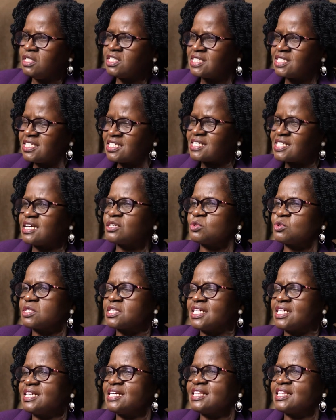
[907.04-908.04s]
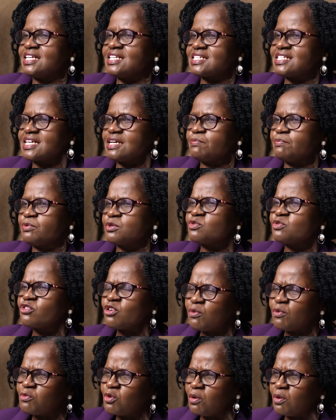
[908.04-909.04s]
Jesus was telling the disciples,
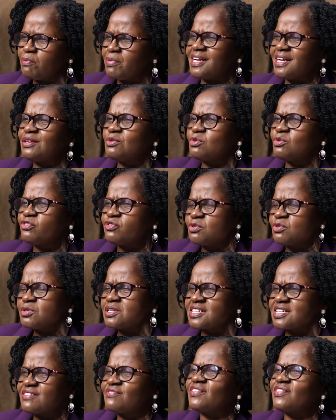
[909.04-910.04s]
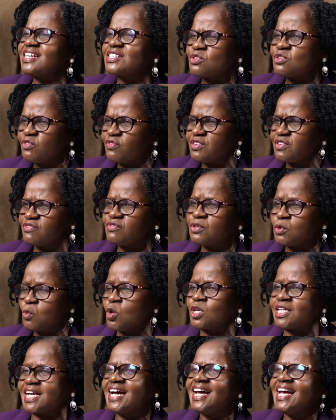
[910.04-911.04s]
from your belly will flow rivers of living
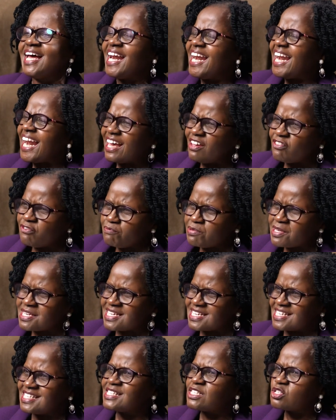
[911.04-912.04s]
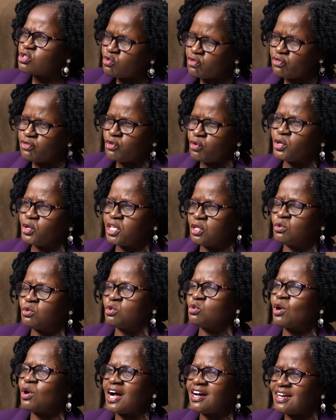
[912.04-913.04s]
water. Life begins to flow in you.
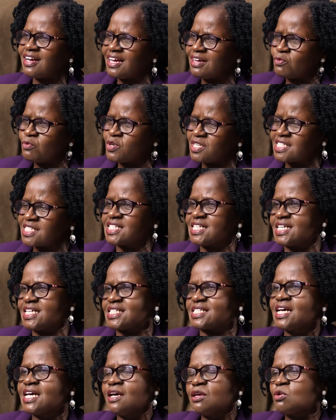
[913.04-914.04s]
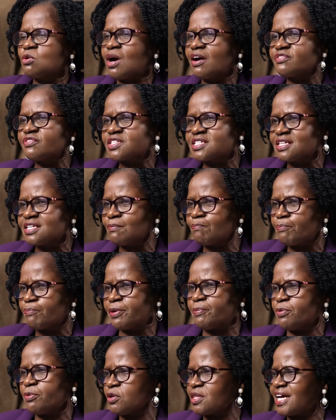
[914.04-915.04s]
You are a witness. You have seen
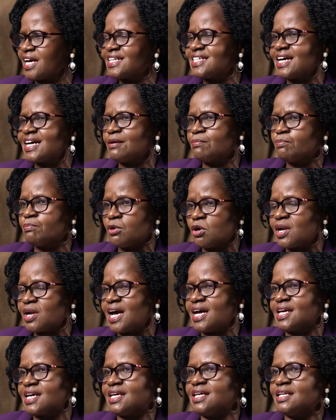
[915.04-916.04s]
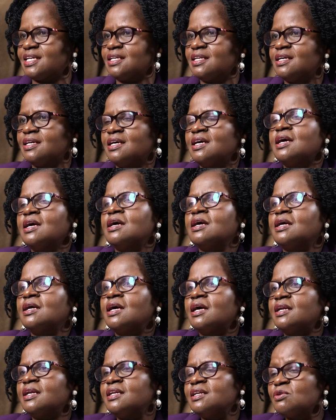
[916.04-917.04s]
people that are born again,
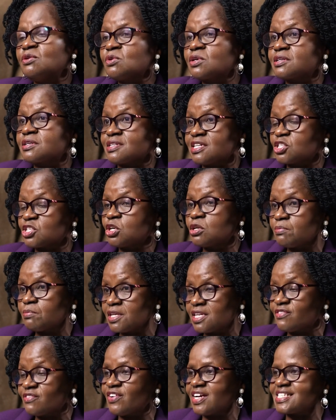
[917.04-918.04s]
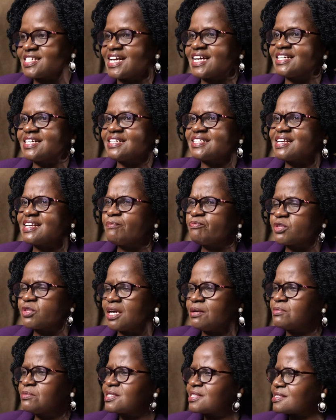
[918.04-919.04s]
new creation believers that
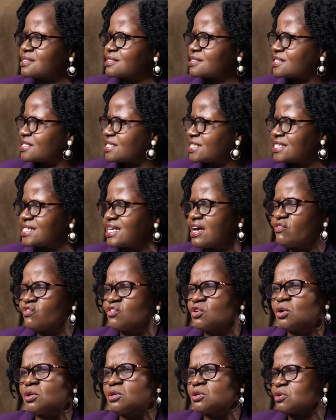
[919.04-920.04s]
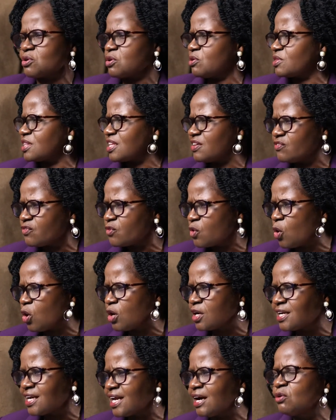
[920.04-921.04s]
sometimes things have gone wrong. They've
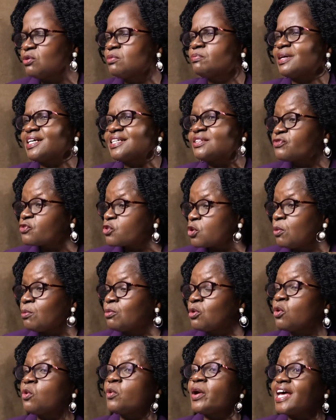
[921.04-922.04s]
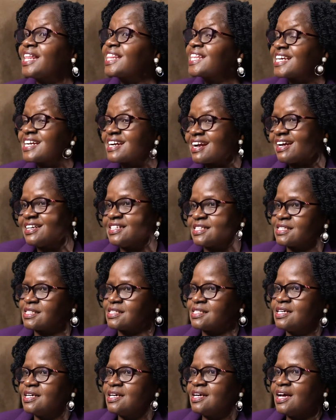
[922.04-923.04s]
gone down, but from nowhere they
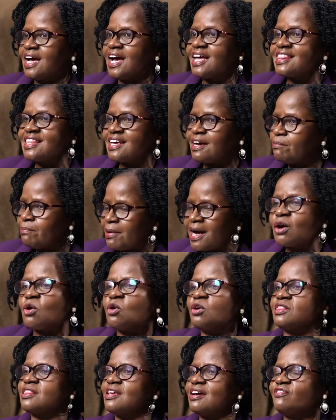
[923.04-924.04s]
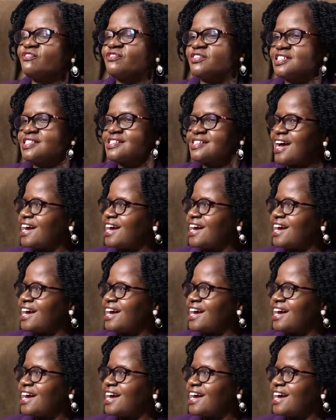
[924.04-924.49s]
rise. And they are back on their feet.